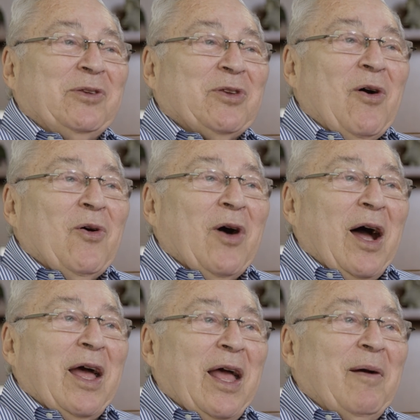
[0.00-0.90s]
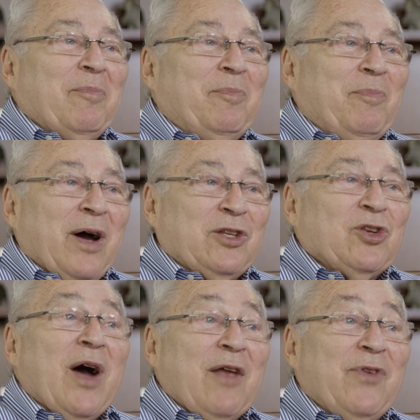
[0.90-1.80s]
So,
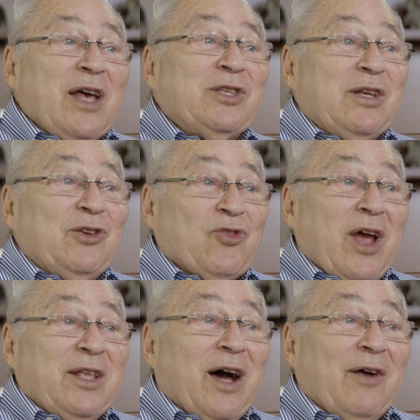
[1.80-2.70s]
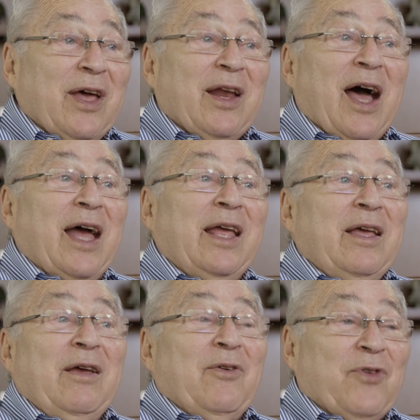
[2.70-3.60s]
so I invested in TraDove, and I
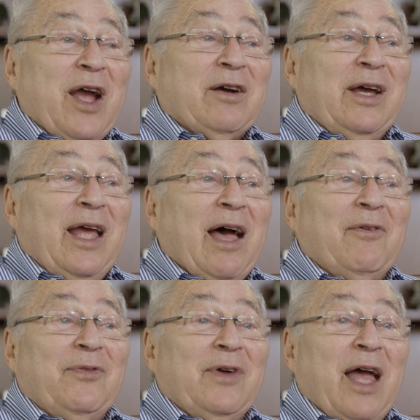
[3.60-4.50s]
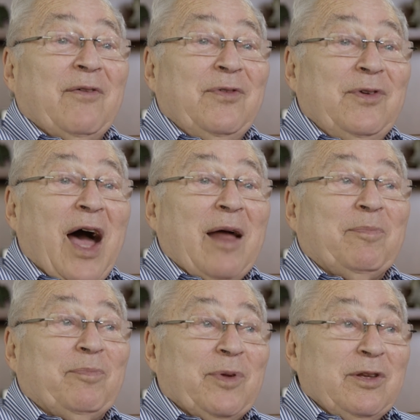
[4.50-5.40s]
frankly have
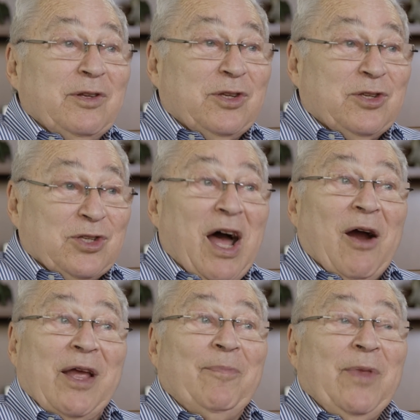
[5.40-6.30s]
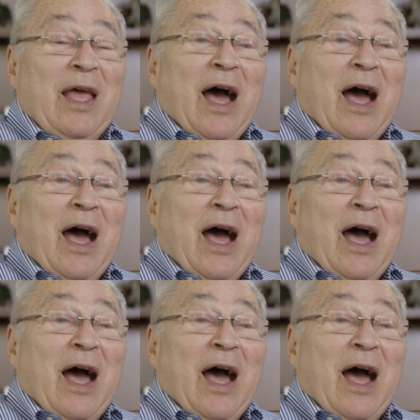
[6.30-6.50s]
not been sorry.